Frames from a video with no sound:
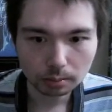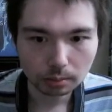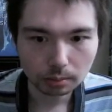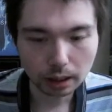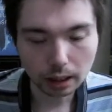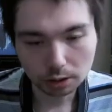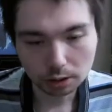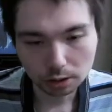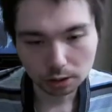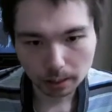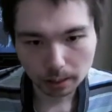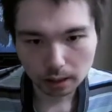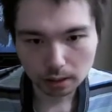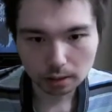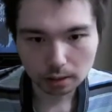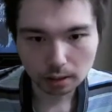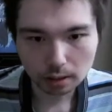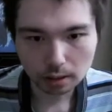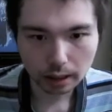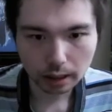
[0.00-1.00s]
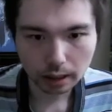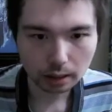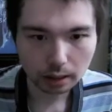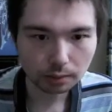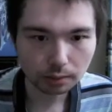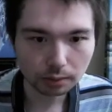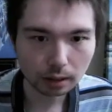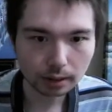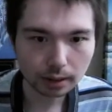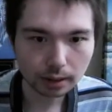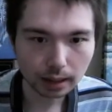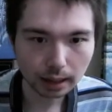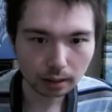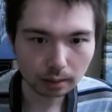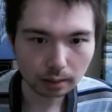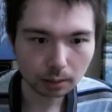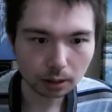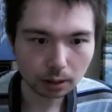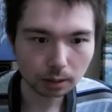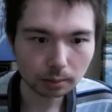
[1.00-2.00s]
get space, knight a5, attack
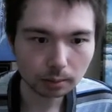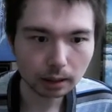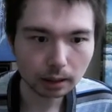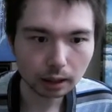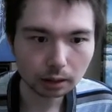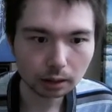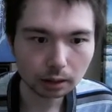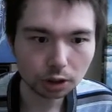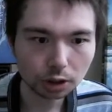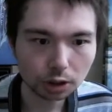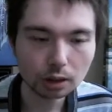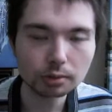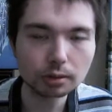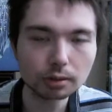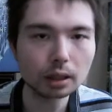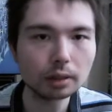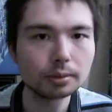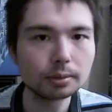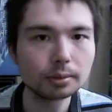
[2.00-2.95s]
the bishop, and now g5.